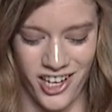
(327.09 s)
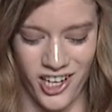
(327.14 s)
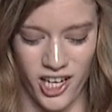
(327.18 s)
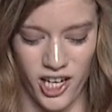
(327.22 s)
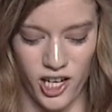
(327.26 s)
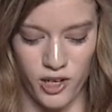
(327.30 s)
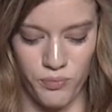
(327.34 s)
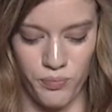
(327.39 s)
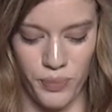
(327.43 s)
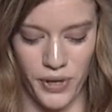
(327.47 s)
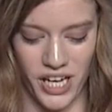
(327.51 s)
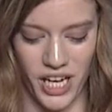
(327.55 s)

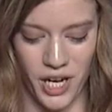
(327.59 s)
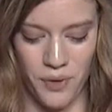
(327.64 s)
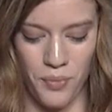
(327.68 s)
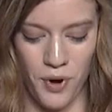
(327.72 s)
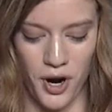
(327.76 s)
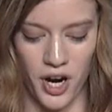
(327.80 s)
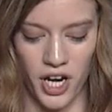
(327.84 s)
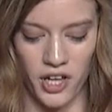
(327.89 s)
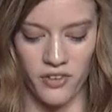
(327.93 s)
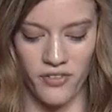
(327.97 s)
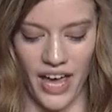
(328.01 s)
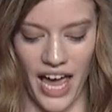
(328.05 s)
and being a
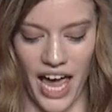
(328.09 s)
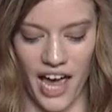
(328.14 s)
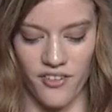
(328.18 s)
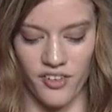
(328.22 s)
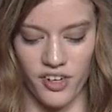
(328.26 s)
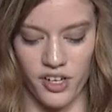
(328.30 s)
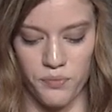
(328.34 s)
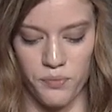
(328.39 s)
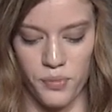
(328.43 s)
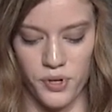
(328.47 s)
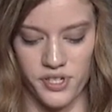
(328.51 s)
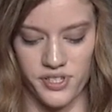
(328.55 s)
part of
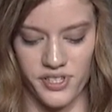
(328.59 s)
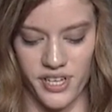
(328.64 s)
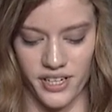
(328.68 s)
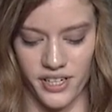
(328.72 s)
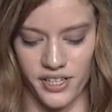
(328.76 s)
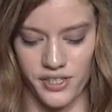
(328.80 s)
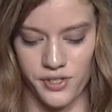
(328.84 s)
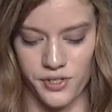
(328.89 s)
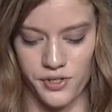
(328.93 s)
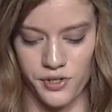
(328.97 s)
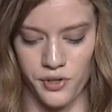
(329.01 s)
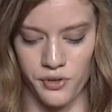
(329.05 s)
Avid
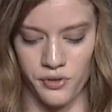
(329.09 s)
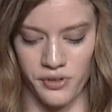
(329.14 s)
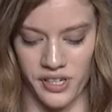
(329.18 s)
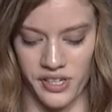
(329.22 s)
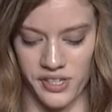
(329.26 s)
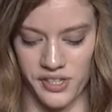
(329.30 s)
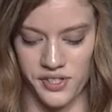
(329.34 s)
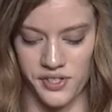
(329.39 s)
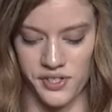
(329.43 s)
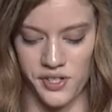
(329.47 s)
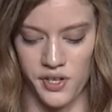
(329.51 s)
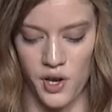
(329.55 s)
presented
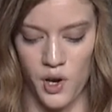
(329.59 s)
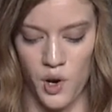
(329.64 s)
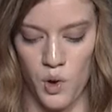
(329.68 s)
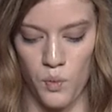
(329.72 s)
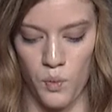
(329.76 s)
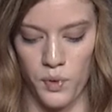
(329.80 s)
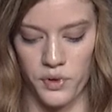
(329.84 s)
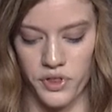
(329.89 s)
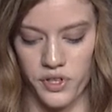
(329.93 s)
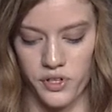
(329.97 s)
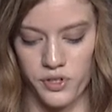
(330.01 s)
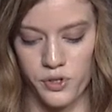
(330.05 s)
students
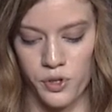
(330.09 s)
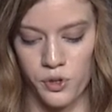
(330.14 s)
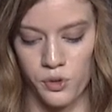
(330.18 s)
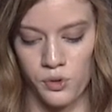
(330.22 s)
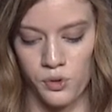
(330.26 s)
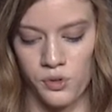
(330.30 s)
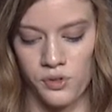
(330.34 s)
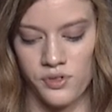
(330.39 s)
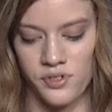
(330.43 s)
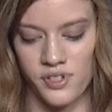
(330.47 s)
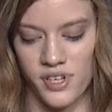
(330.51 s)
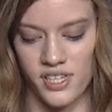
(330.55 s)
with the
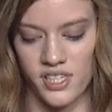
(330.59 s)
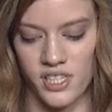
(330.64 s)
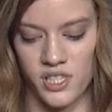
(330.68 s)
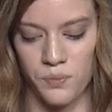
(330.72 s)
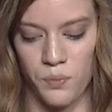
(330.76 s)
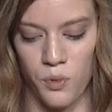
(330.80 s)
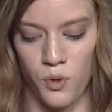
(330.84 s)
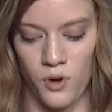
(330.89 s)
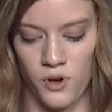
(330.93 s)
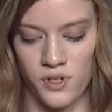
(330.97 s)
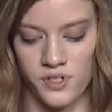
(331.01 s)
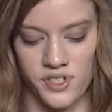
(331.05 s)
tools and
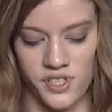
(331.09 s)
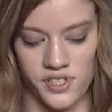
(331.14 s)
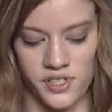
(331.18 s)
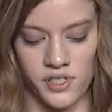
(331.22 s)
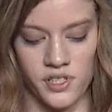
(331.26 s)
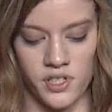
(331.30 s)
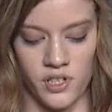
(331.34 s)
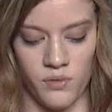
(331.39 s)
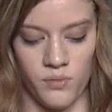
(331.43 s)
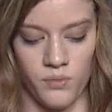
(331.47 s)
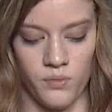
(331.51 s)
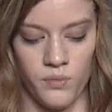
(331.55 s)
support
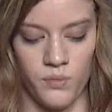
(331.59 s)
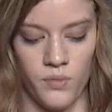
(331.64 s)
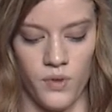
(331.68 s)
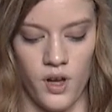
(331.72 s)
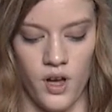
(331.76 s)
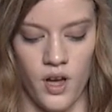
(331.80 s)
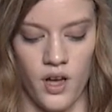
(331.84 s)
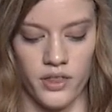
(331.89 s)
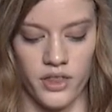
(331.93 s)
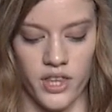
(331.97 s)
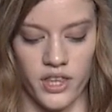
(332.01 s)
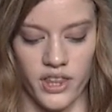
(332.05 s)
system
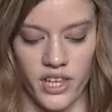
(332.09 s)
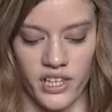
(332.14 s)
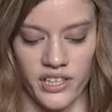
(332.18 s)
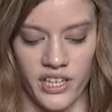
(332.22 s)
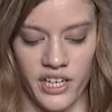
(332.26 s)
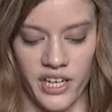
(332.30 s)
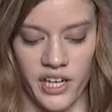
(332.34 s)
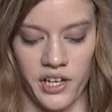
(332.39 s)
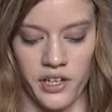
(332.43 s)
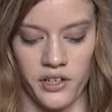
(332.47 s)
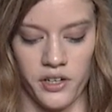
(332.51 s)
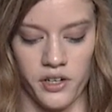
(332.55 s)
that they
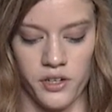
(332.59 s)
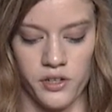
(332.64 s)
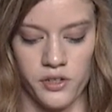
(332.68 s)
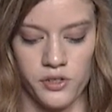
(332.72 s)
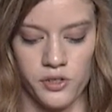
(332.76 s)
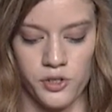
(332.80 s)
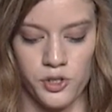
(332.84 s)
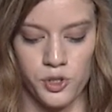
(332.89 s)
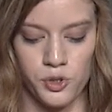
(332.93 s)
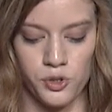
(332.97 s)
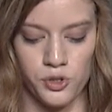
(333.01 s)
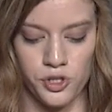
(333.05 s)
need
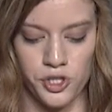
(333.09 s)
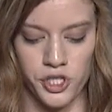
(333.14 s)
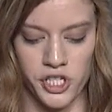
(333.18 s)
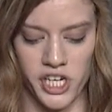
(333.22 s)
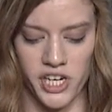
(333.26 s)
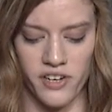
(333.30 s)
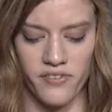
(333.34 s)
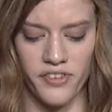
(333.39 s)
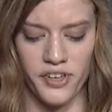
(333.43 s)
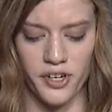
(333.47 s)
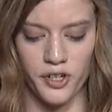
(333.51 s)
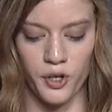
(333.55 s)
to
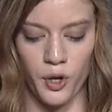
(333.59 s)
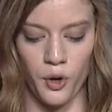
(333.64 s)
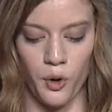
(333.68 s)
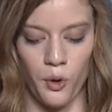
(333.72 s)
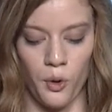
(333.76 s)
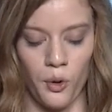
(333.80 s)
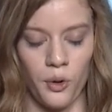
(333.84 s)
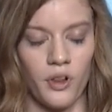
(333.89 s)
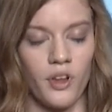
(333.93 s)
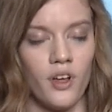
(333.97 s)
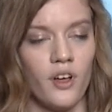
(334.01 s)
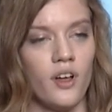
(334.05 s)
achieve their
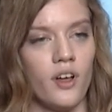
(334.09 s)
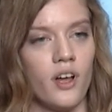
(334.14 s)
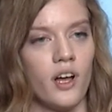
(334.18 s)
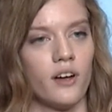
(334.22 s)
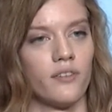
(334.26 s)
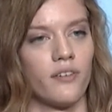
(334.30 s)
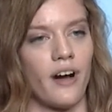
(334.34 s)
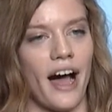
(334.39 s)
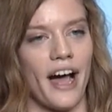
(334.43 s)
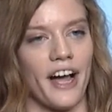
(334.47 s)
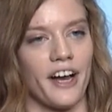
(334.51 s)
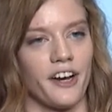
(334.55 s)
goal of
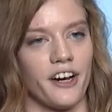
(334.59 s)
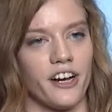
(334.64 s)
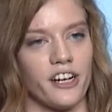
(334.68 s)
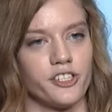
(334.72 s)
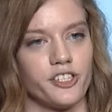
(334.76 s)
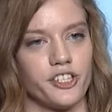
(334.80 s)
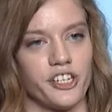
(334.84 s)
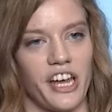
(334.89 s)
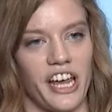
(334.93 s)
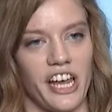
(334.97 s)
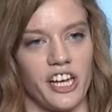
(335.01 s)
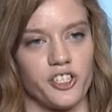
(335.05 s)
higher
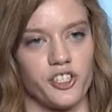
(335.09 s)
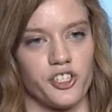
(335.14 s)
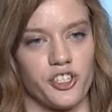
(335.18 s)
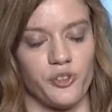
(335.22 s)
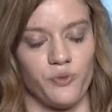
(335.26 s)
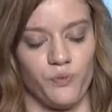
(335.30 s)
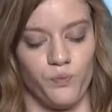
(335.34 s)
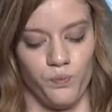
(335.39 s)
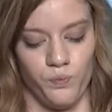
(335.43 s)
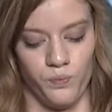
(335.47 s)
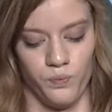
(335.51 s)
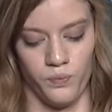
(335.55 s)
education.